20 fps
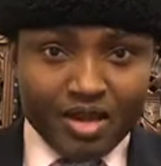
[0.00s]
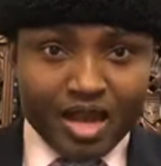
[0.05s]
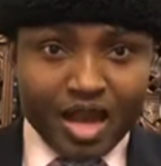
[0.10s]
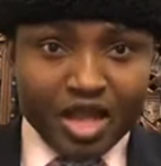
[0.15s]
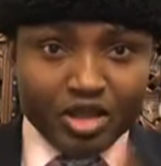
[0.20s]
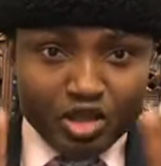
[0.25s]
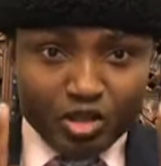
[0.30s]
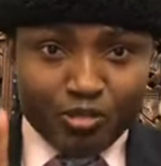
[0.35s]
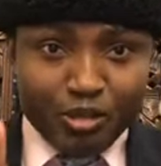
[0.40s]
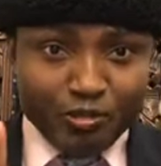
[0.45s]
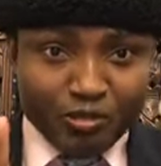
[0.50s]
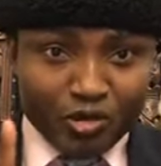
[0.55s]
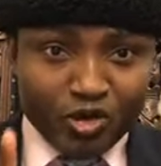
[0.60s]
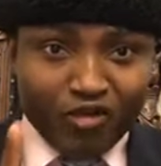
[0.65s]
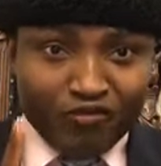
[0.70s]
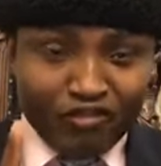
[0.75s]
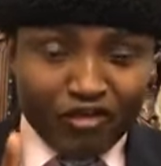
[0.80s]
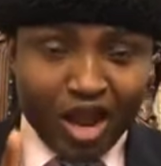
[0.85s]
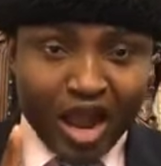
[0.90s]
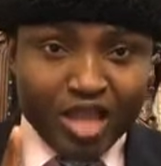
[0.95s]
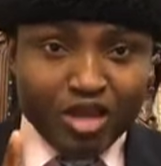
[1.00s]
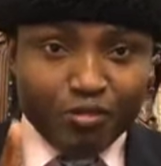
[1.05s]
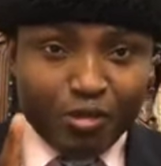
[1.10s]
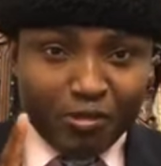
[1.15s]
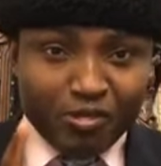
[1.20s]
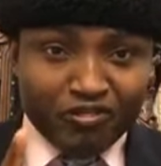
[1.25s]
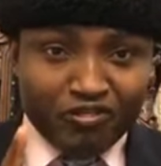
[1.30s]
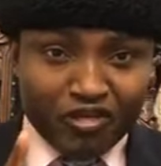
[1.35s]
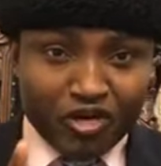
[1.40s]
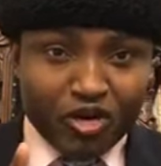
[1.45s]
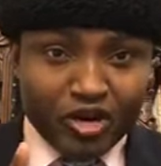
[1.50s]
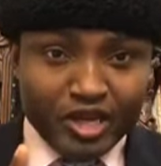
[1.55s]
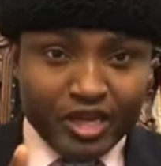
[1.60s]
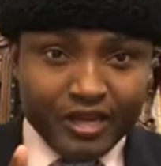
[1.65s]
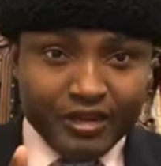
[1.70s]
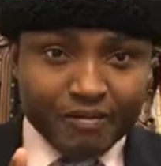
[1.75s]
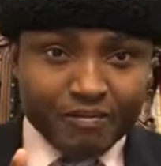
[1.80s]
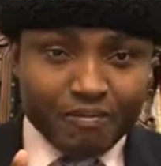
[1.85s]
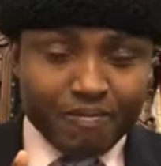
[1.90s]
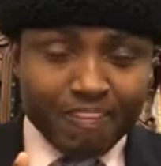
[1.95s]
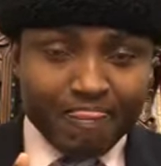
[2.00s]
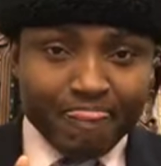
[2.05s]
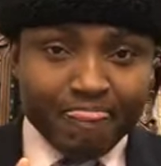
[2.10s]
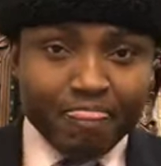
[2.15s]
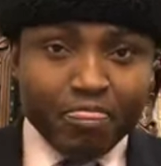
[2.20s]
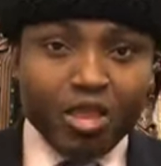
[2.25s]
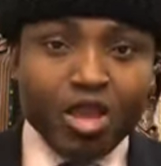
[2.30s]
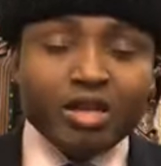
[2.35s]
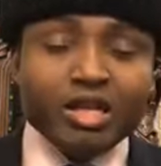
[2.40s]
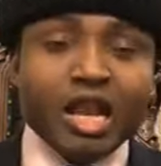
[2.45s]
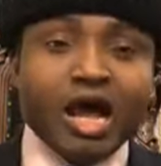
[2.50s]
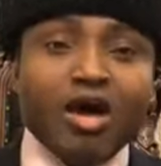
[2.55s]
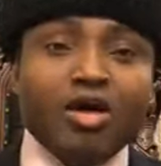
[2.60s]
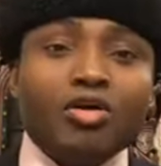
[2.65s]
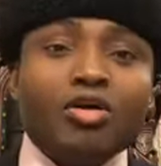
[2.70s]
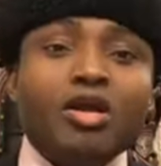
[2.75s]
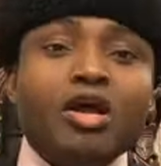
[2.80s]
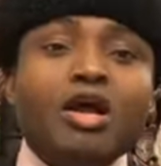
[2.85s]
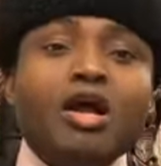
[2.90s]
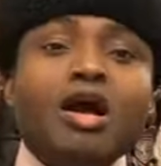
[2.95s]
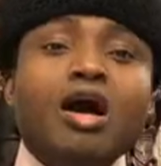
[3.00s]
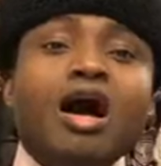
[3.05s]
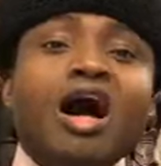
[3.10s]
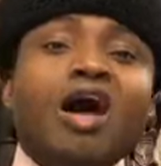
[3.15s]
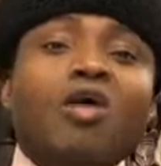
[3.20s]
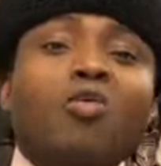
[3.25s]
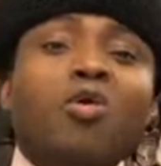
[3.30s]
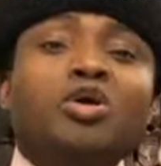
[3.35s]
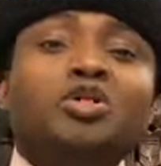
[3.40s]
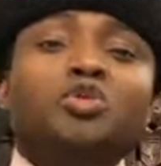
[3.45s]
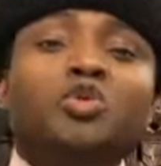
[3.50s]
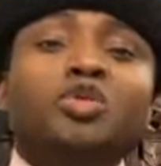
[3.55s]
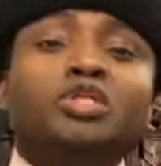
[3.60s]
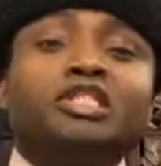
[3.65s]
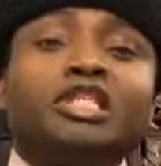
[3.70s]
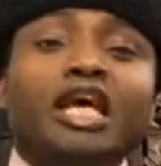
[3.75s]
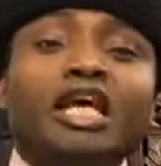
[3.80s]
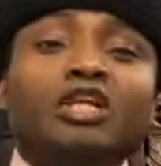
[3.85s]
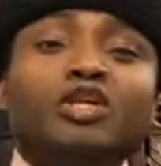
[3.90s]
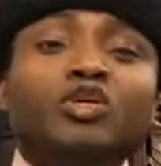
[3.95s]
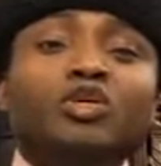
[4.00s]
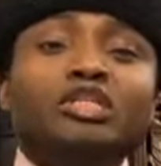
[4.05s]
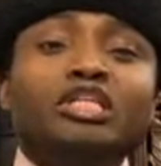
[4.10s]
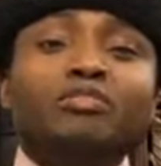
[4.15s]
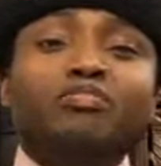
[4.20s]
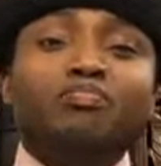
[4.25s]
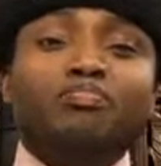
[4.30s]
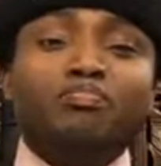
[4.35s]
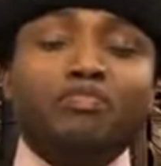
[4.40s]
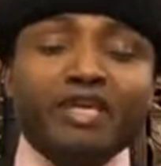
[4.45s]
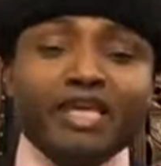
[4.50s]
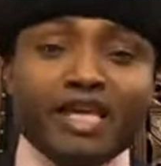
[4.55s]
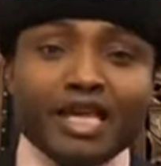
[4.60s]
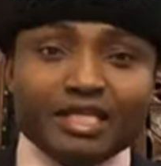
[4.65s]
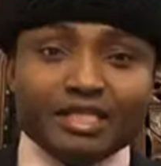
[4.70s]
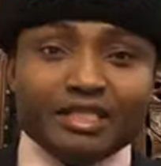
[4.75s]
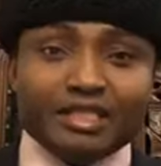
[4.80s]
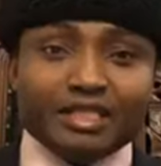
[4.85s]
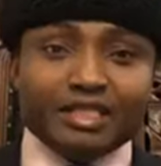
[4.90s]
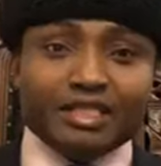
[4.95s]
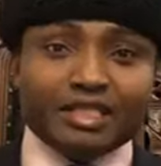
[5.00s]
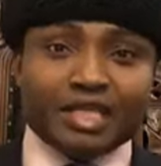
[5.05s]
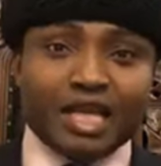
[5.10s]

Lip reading: Are you people following? Now, I want to tell you the biggest